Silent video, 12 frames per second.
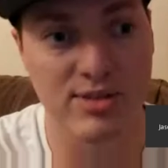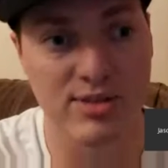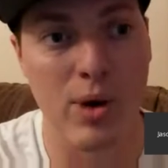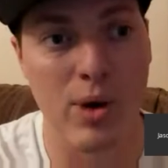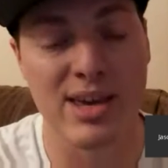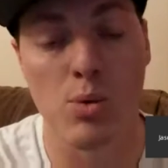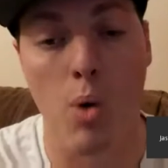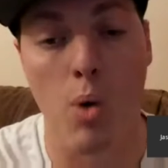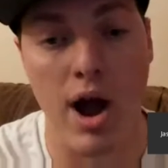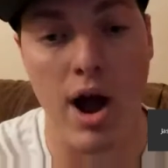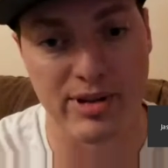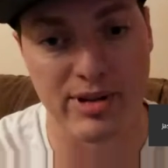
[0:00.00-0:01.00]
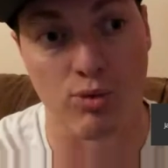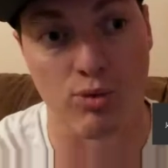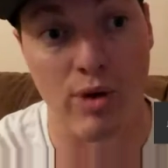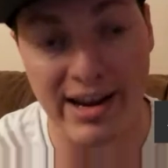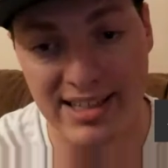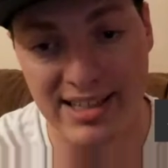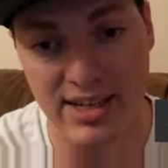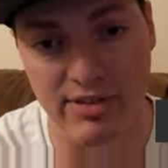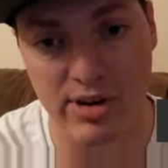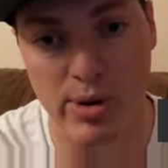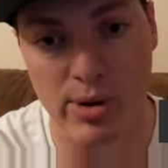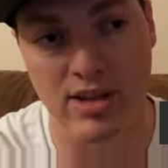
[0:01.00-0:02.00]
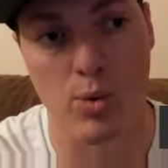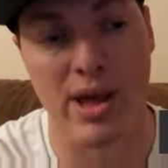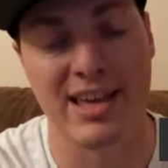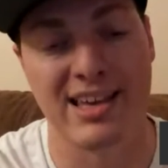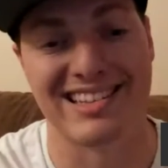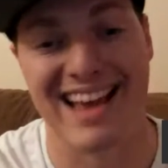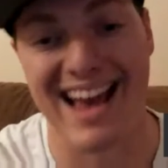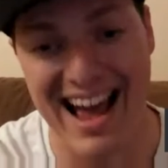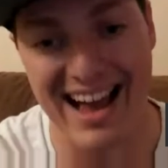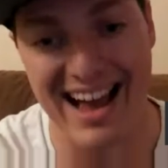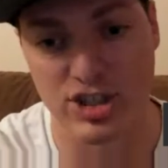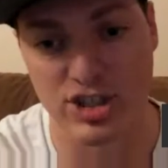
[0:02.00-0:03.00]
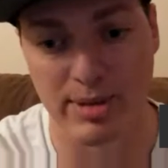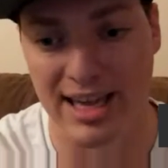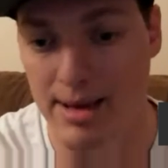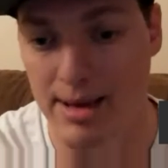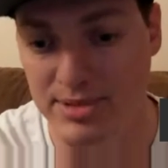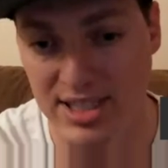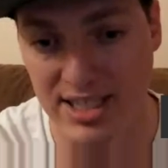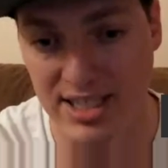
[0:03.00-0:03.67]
The way he whines about the ratings every week, the way he attacks Jimmy Kent,